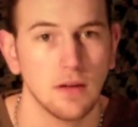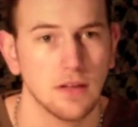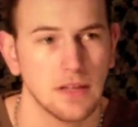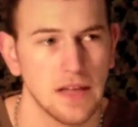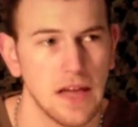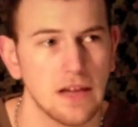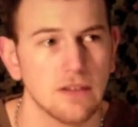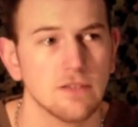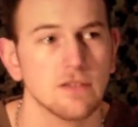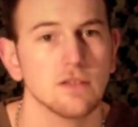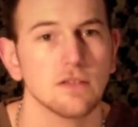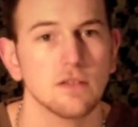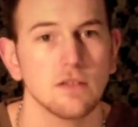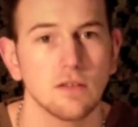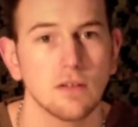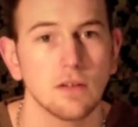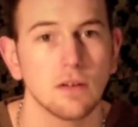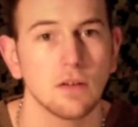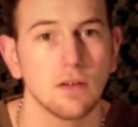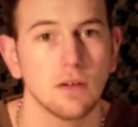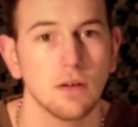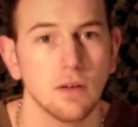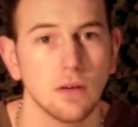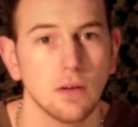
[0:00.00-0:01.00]
Yes,
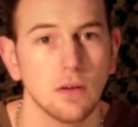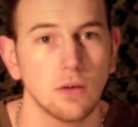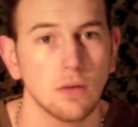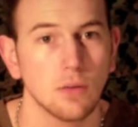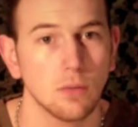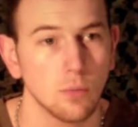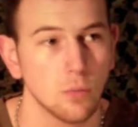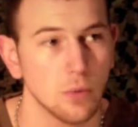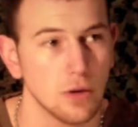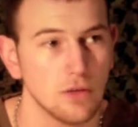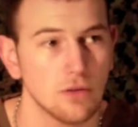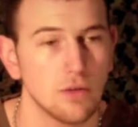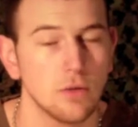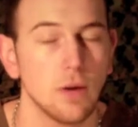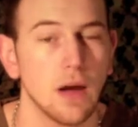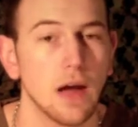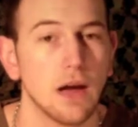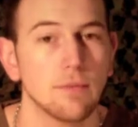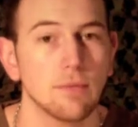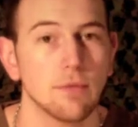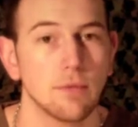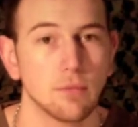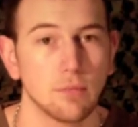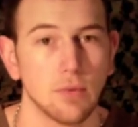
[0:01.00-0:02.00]
we do
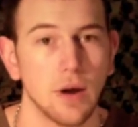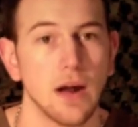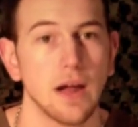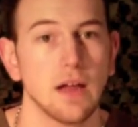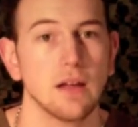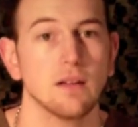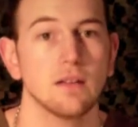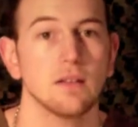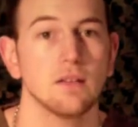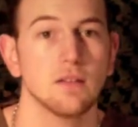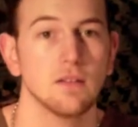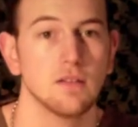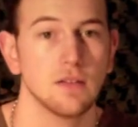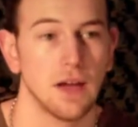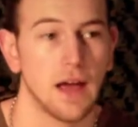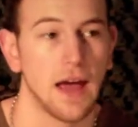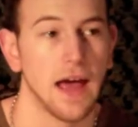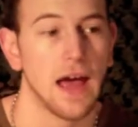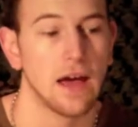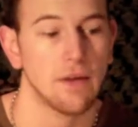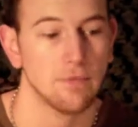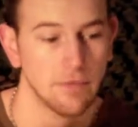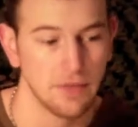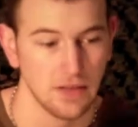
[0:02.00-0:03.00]
have the right to
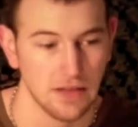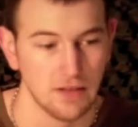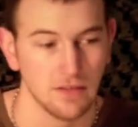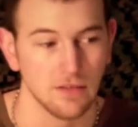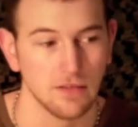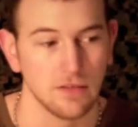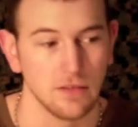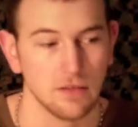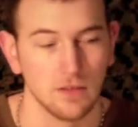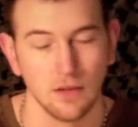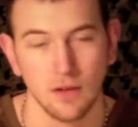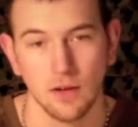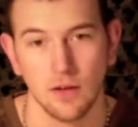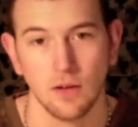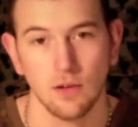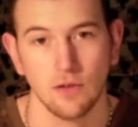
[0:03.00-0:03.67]
have these